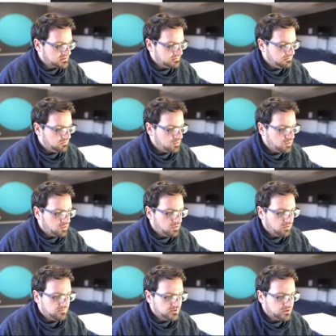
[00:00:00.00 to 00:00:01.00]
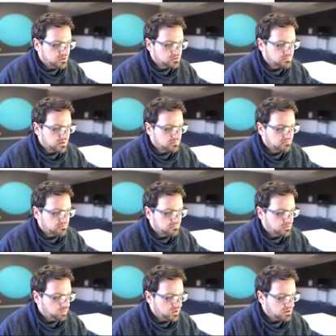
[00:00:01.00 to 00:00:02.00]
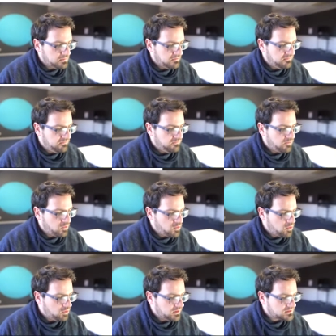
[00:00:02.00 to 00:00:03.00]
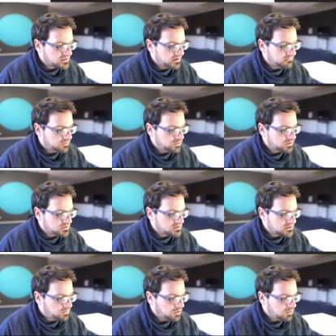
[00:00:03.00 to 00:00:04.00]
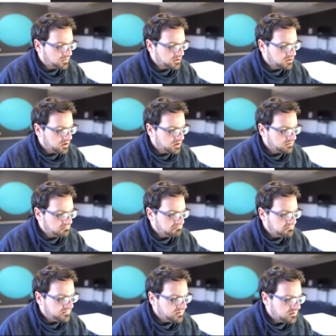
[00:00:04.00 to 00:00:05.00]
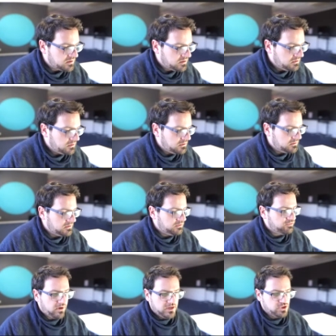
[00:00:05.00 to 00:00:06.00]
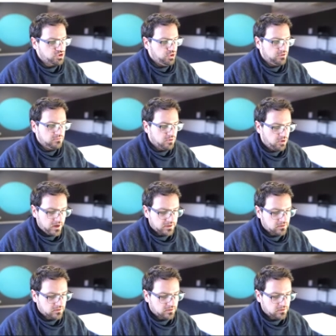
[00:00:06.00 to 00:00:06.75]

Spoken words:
some more videos, maybe from the week before. Let's have a look and see what we got. Gray shirt. All right,